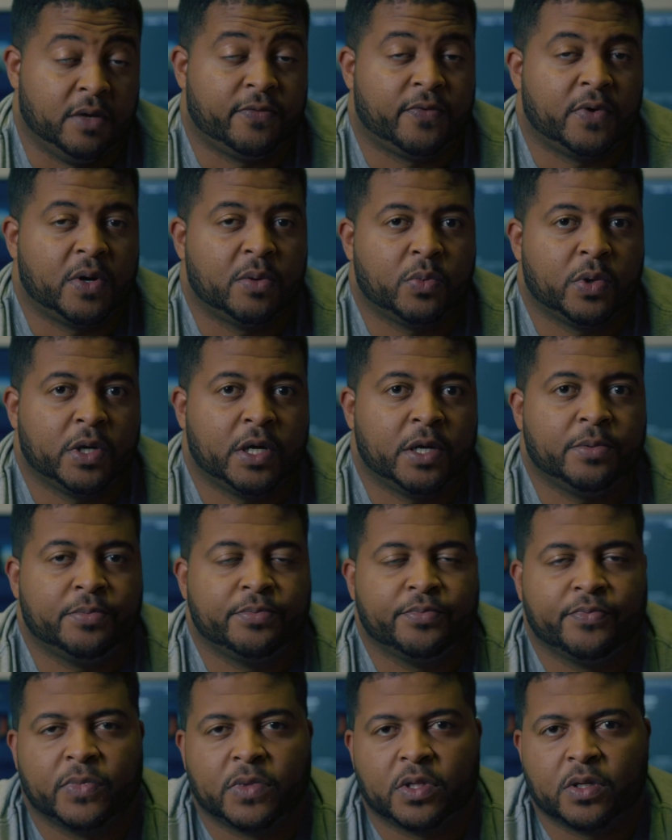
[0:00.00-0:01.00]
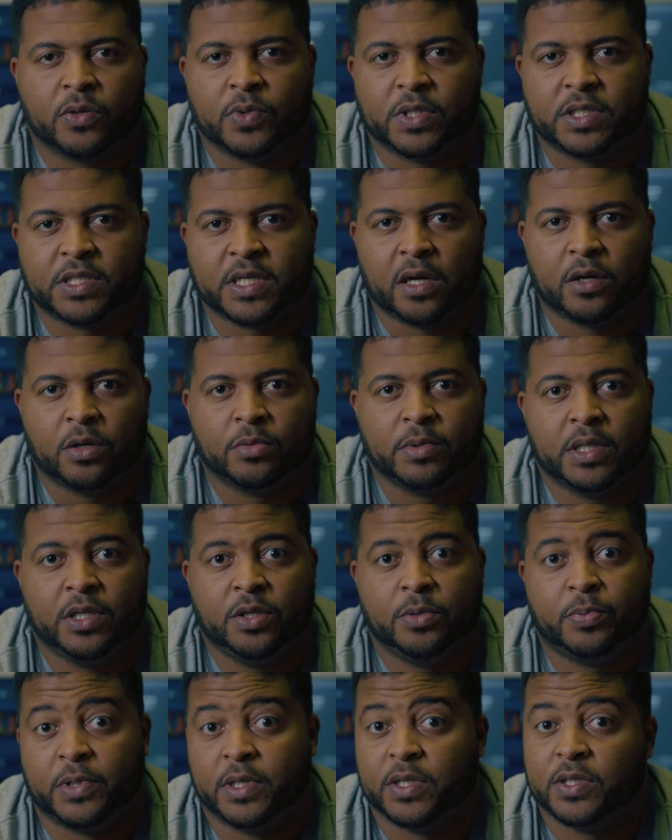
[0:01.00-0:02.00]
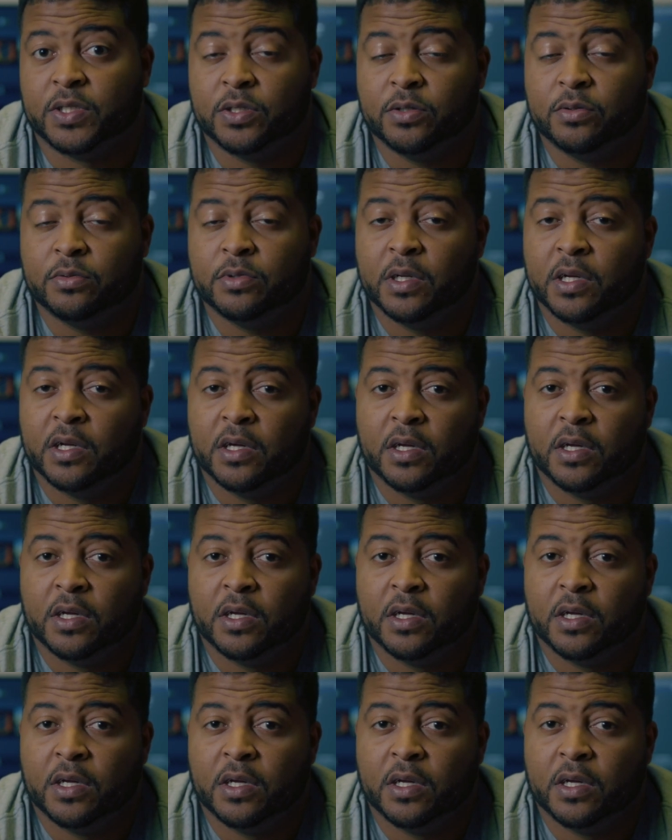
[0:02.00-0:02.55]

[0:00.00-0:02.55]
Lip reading: firmware, which I hope they do pretty soon,